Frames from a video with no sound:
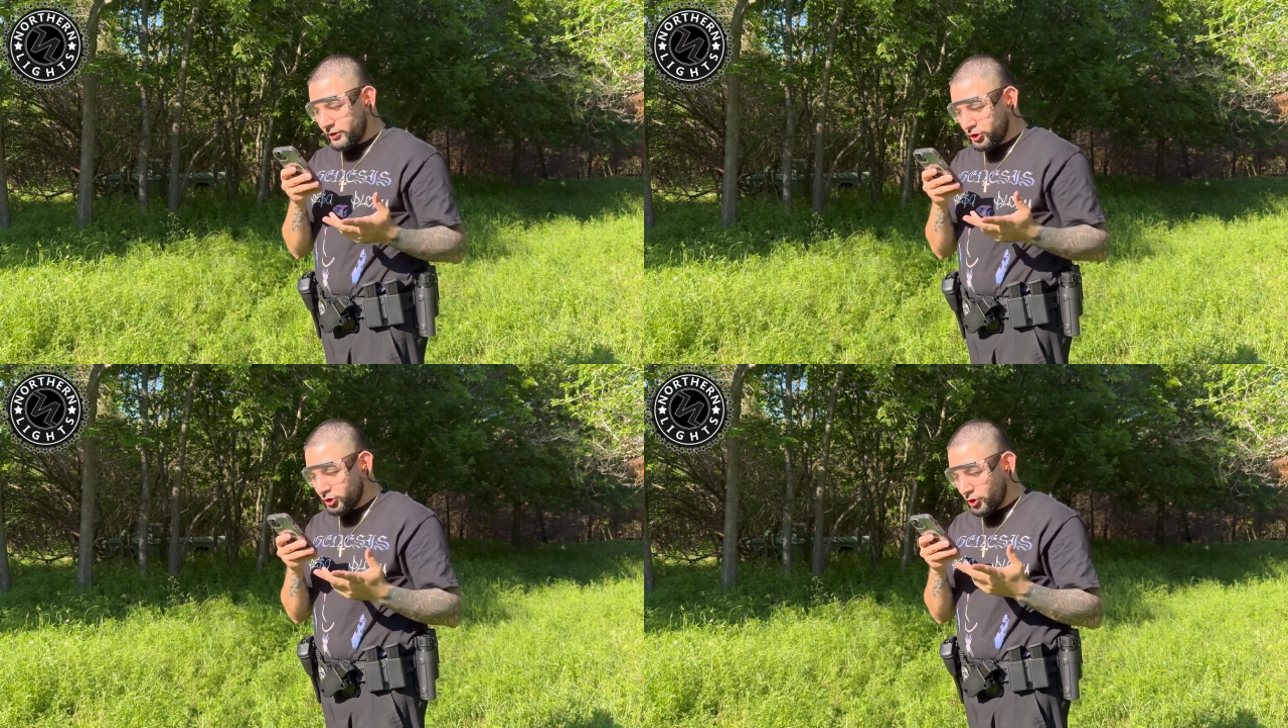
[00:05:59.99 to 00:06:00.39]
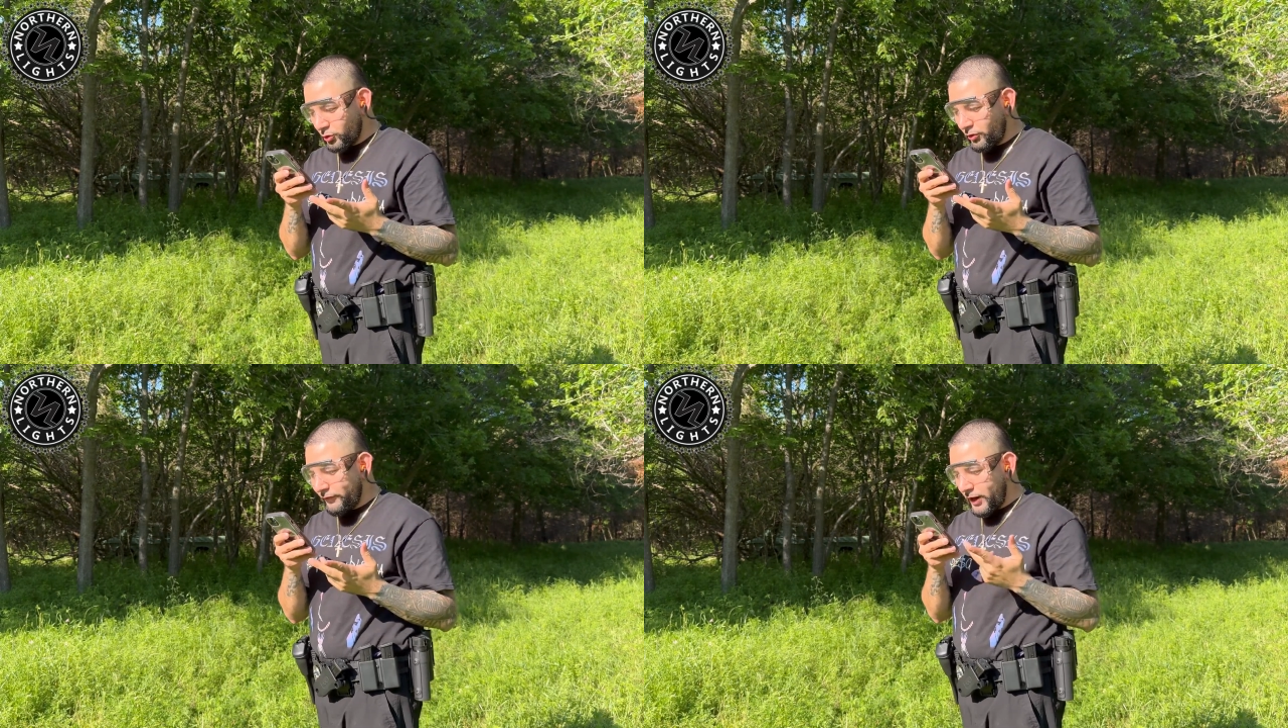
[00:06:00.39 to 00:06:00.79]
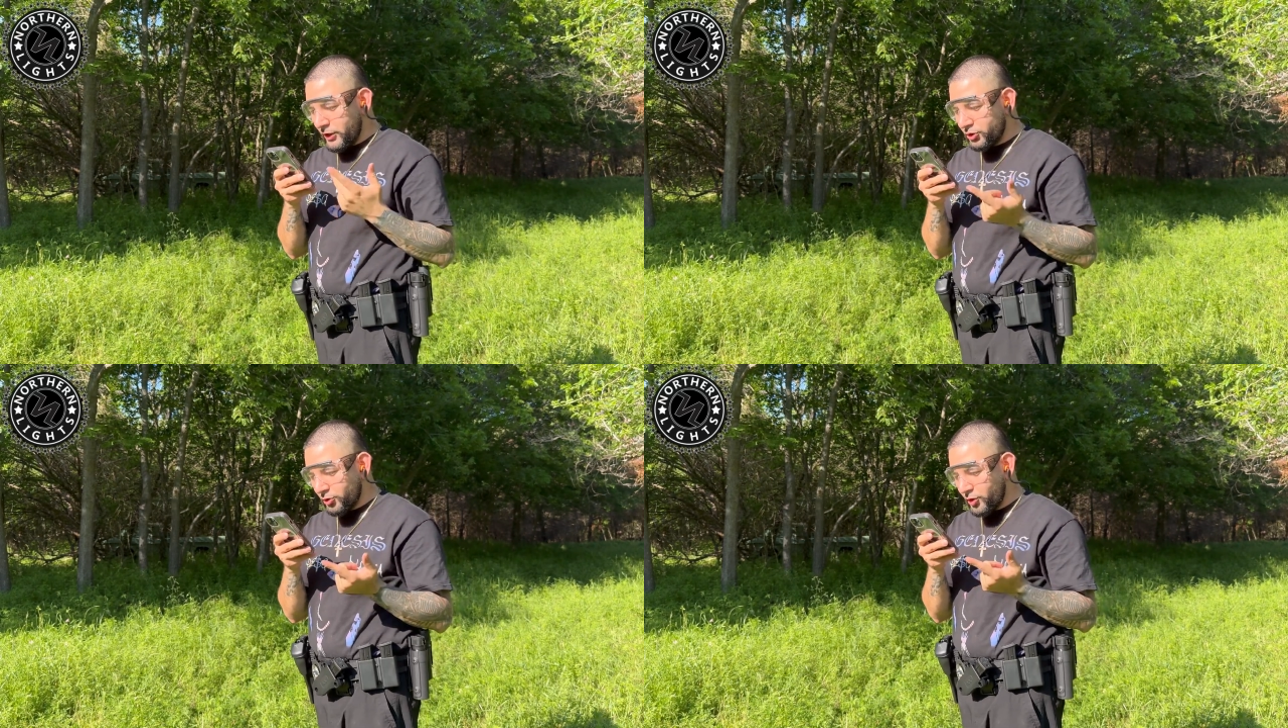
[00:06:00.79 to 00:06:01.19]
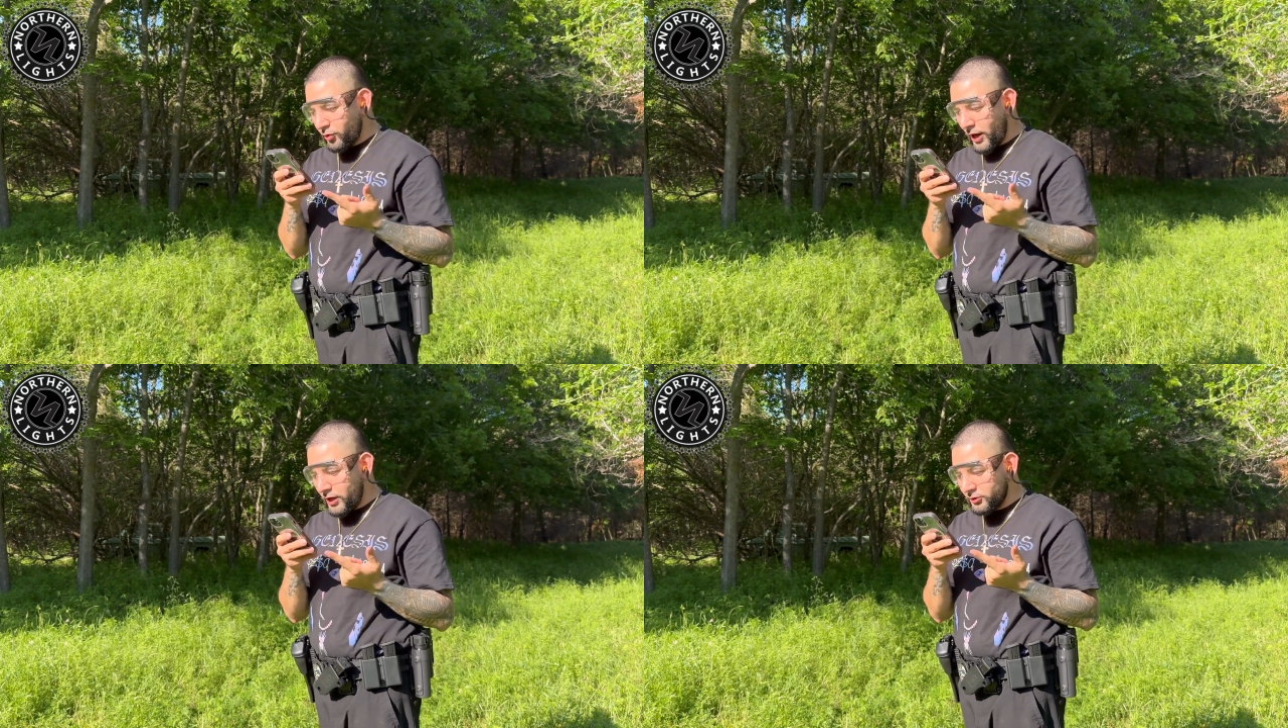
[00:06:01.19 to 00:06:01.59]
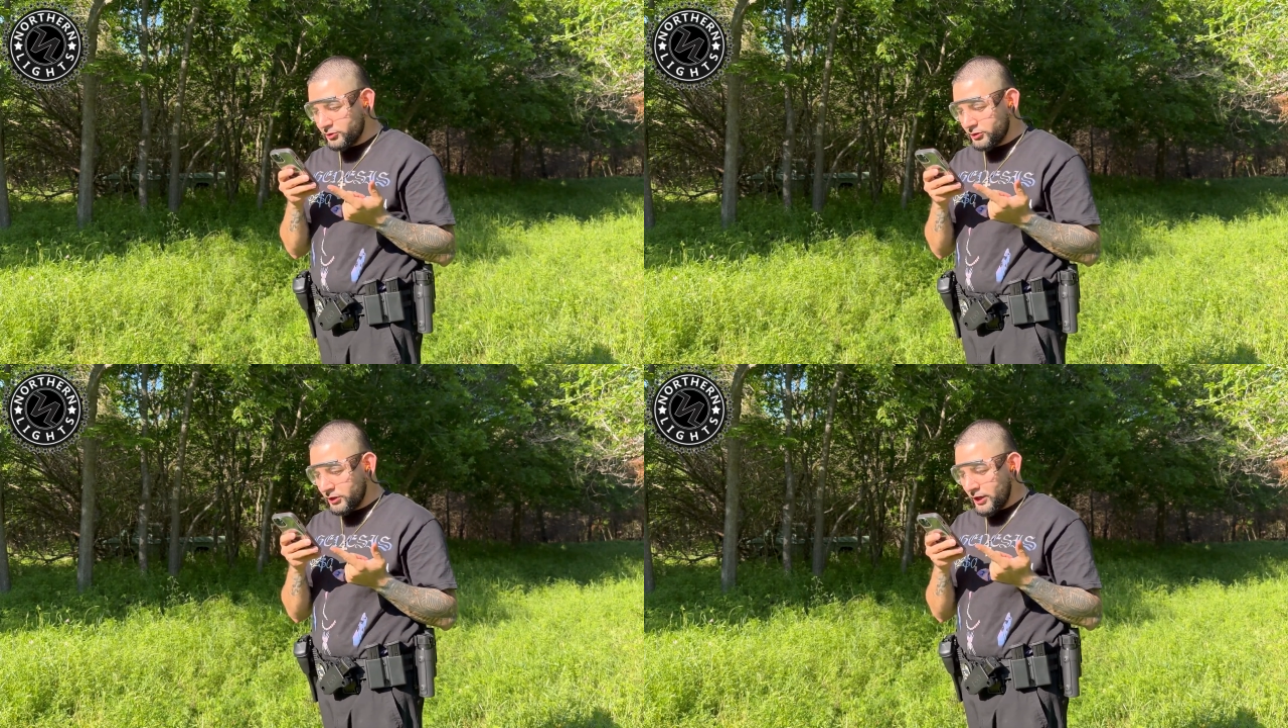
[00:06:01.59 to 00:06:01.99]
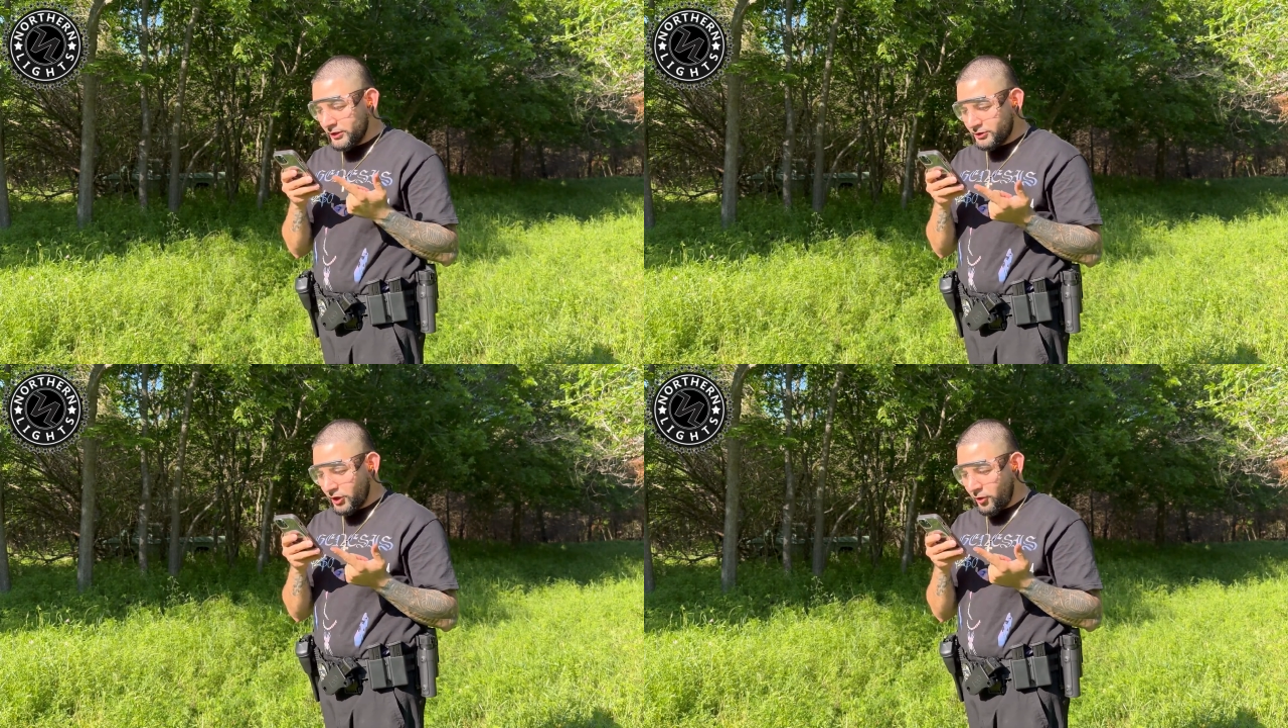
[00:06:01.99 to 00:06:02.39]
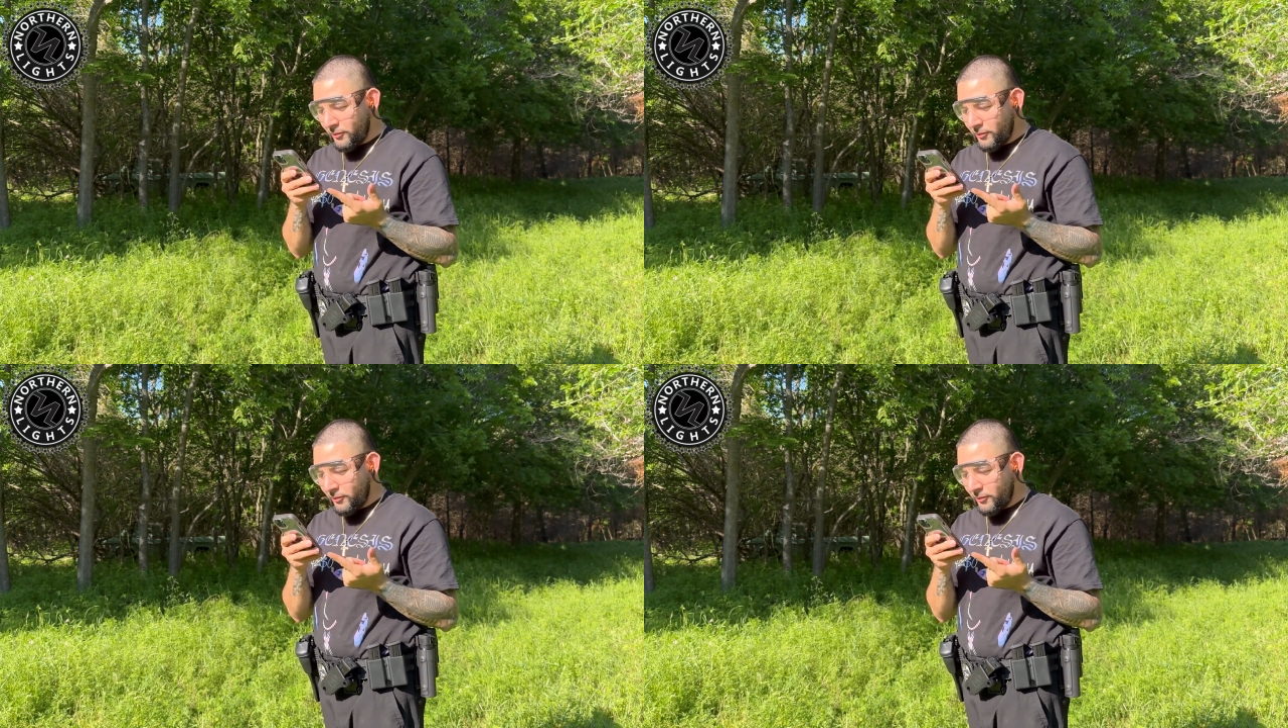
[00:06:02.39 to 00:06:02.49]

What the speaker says: the shooter will fire 3 rounds, center